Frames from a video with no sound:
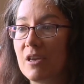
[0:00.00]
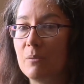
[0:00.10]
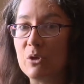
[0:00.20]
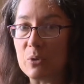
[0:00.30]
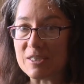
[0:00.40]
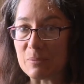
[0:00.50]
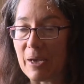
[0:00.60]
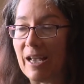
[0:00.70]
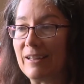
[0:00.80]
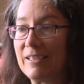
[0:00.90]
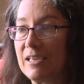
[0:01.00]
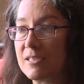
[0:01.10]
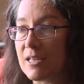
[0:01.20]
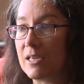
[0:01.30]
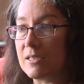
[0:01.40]
and municipalities
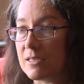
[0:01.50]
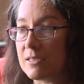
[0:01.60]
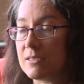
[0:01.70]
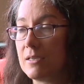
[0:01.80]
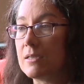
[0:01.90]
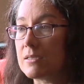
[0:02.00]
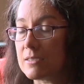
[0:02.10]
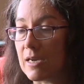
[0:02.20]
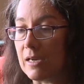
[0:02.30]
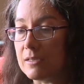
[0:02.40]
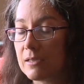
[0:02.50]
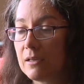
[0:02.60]
that exist in the state.